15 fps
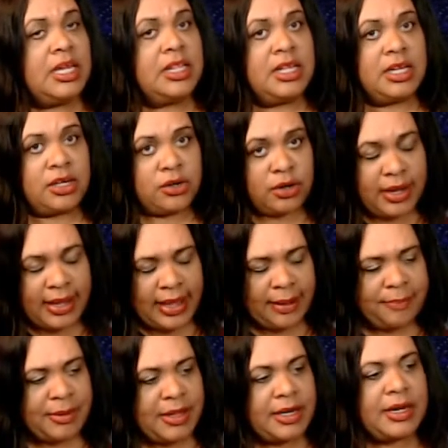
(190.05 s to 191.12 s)
it could
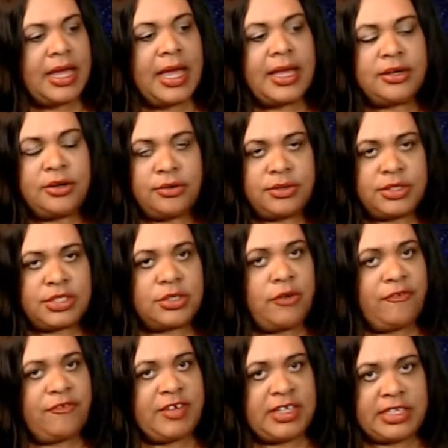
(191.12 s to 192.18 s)
happen i know this whole
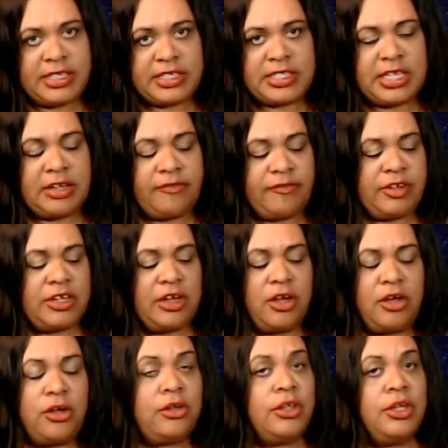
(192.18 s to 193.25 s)
feelings thing for
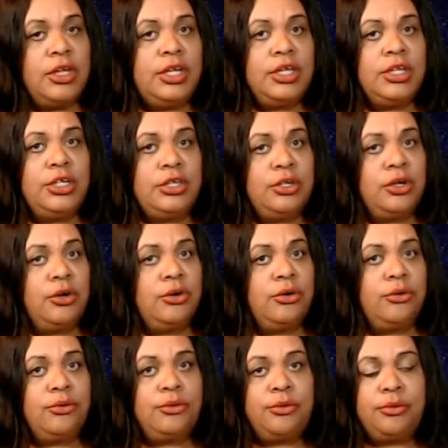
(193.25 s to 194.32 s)
y'all you know